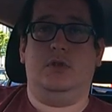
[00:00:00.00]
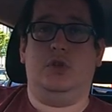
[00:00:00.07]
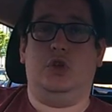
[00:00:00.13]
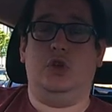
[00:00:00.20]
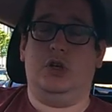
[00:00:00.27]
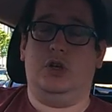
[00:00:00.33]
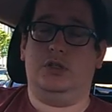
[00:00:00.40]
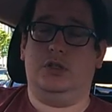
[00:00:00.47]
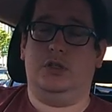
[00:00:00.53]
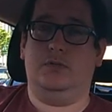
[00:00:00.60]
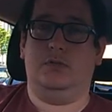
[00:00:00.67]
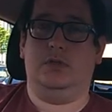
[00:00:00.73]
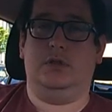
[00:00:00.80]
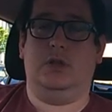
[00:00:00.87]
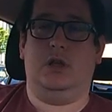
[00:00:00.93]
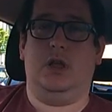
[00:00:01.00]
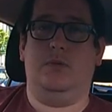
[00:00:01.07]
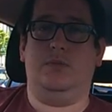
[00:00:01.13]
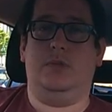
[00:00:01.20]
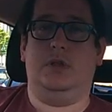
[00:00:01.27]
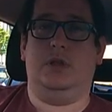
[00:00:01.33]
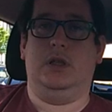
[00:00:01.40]
could ask you
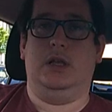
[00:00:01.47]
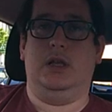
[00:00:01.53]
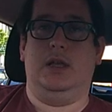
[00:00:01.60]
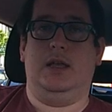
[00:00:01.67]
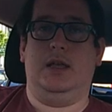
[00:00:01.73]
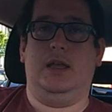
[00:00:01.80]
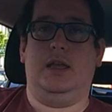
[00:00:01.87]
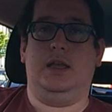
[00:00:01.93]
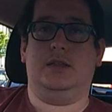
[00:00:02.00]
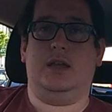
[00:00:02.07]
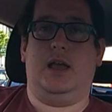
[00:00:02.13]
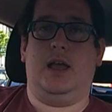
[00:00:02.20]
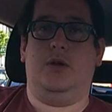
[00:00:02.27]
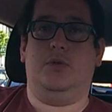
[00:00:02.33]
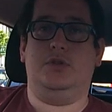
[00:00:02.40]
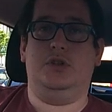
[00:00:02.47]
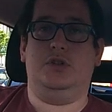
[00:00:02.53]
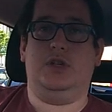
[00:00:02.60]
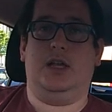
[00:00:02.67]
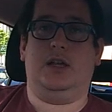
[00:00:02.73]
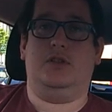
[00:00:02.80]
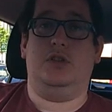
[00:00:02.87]
is, how would you
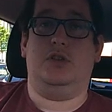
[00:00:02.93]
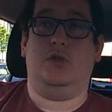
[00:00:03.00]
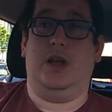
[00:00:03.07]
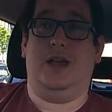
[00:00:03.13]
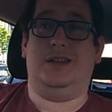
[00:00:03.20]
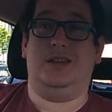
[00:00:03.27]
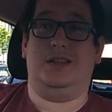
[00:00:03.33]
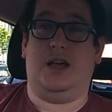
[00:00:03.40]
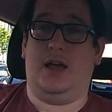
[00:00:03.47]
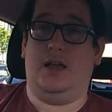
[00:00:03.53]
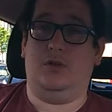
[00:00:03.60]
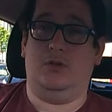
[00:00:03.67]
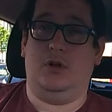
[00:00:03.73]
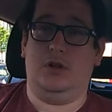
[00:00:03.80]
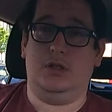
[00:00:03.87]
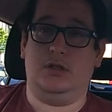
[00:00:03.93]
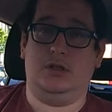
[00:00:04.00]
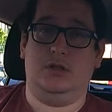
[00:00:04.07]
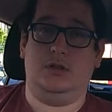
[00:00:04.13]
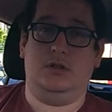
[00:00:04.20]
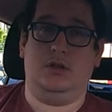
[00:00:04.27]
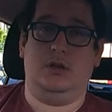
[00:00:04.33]
check that your head and tail
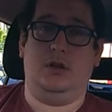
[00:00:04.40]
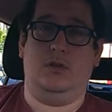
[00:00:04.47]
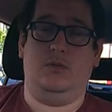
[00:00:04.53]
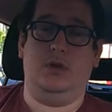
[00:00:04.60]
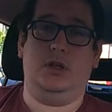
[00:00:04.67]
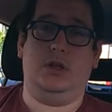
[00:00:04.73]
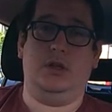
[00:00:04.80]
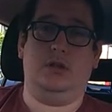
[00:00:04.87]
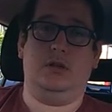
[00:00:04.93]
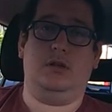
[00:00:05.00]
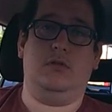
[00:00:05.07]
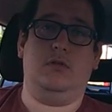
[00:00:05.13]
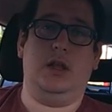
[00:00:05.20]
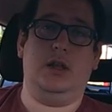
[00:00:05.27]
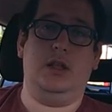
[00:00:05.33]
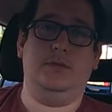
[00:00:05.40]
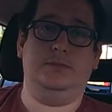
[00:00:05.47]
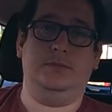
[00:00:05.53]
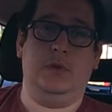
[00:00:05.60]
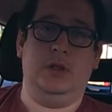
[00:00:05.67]
lights are working correctly?